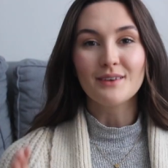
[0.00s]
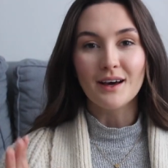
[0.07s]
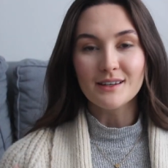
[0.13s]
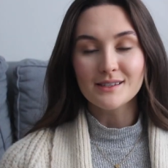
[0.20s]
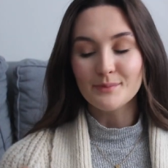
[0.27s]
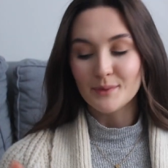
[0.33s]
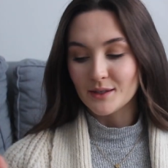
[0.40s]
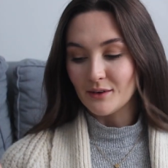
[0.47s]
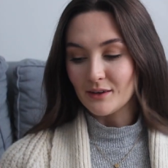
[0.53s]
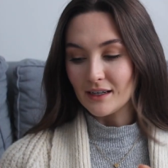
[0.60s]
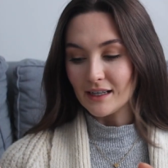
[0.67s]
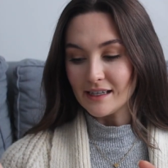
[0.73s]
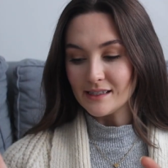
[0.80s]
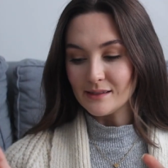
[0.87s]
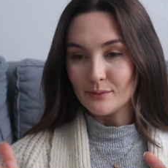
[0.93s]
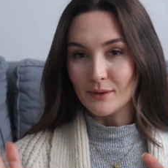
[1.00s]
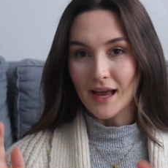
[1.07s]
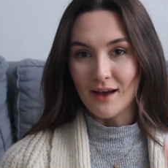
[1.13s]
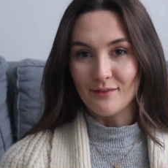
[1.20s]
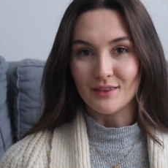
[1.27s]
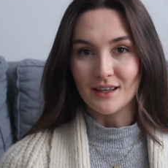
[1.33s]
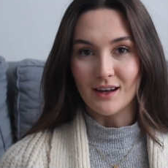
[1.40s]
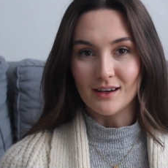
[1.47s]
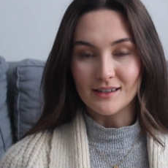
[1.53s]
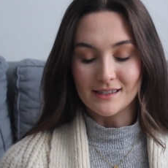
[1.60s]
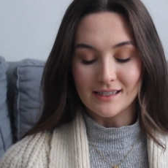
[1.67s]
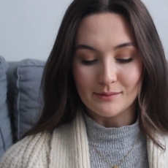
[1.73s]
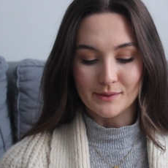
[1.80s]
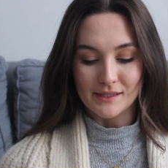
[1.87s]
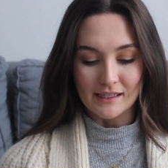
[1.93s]
Last but not least, we have the
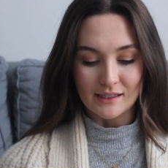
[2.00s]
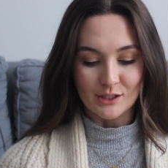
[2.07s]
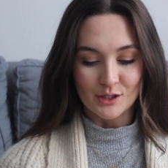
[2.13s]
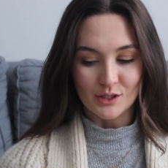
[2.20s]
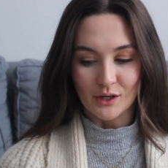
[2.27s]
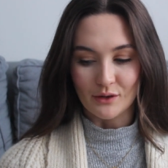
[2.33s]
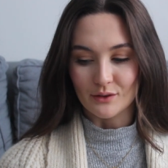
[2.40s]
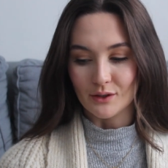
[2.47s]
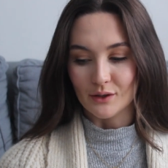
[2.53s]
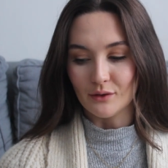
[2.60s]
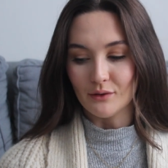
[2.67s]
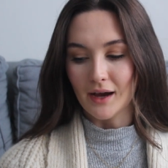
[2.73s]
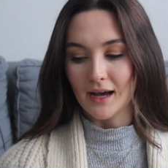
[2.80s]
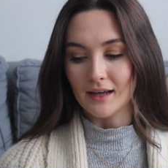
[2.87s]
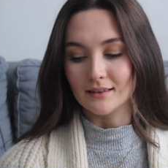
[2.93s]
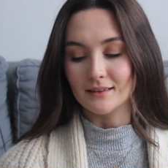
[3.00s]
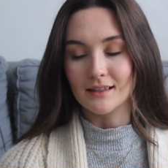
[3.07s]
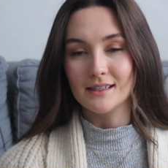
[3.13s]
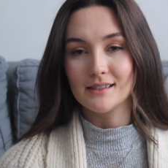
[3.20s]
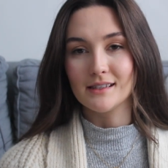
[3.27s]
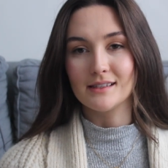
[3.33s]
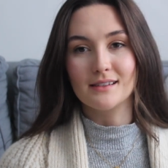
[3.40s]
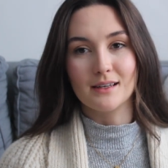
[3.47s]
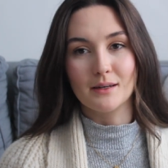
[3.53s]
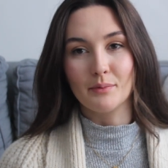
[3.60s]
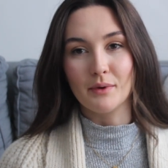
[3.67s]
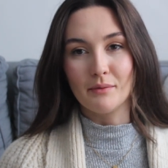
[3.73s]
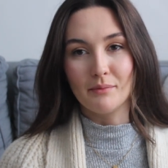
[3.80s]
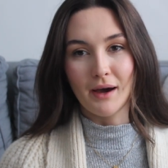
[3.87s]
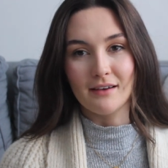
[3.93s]
last lipstick to show you, and this is going to
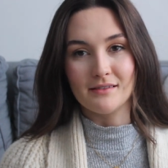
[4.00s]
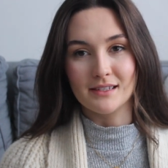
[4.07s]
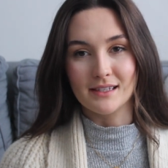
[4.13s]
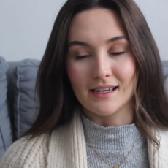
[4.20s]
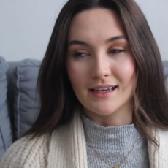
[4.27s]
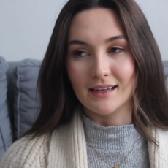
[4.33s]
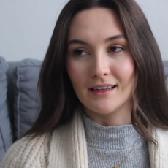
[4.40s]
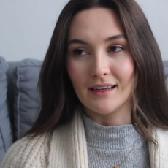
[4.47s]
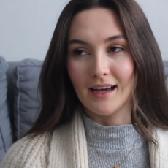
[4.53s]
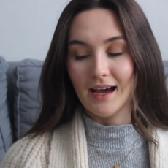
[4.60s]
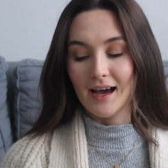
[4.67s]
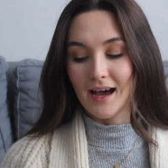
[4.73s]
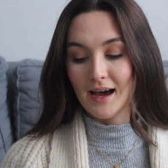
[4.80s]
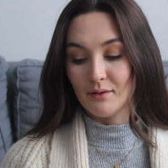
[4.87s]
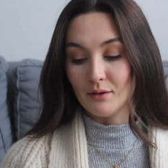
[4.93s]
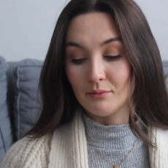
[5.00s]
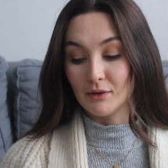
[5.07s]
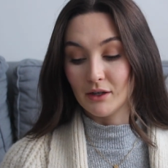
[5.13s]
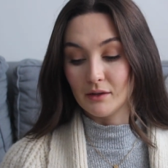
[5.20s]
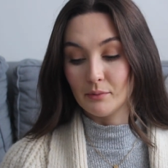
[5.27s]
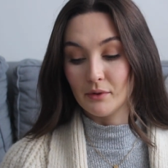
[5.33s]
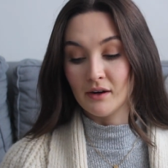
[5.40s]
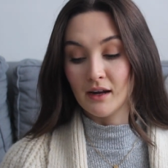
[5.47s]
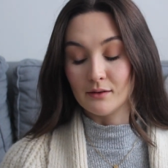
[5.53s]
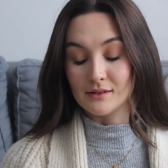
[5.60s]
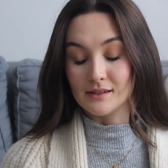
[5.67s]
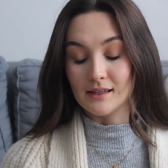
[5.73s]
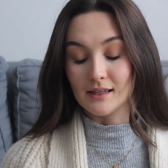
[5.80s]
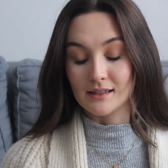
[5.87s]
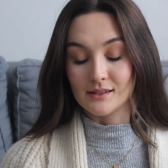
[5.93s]
be embarrassing at how I'm going to
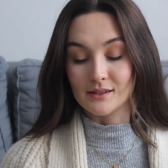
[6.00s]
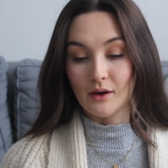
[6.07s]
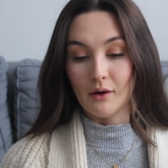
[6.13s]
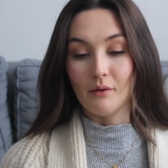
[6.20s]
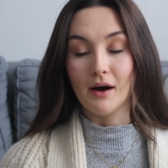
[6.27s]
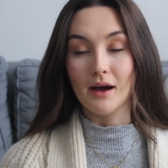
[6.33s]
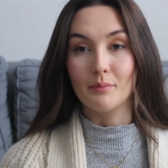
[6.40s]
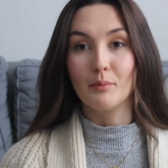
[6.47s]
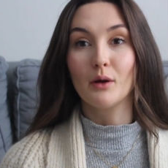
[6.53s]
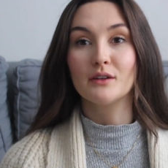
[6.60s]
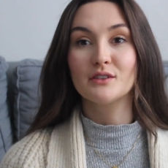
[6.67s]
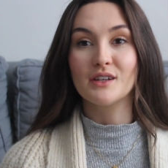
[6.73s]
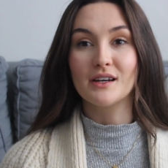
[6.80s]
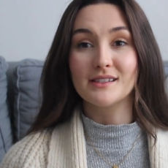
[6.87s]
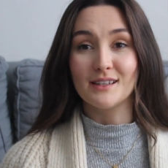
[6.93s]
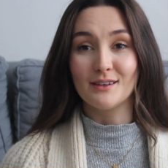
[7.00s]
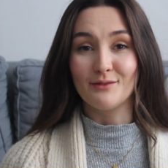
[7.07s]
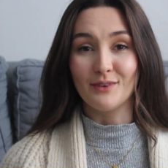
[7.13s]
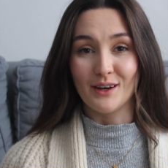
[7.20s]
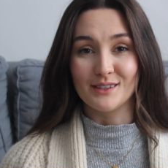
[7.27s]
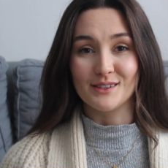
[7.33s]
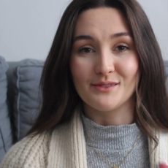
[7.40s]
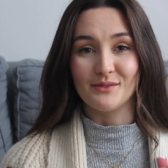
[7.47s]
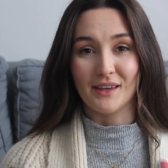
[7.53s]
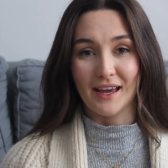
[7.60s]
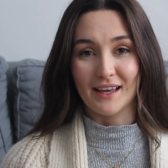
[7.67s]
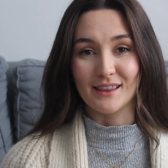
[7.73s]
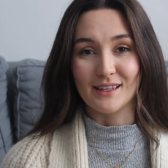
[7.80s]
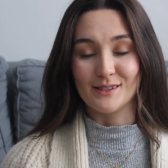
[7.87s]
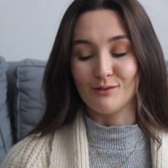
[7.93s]
pronounce this, so I apologise in advance for
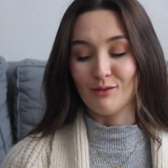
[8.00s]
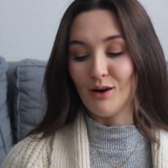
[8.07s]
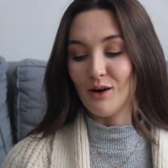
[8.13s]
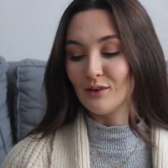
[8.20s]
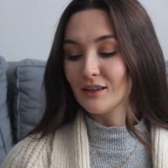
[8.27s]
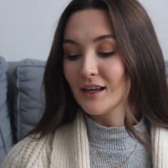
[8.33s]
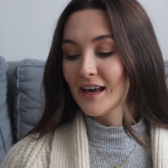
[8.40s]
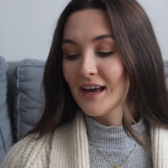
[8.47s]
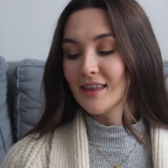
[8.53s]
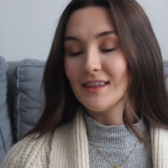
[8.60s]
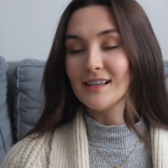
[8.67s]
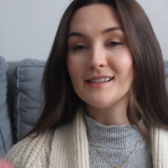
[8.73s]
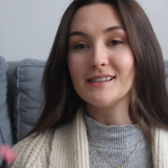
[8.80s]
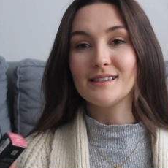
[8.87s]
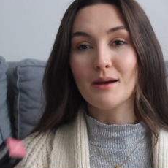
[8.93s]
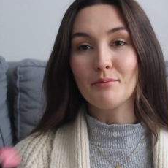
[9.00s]
getting this wrong. This is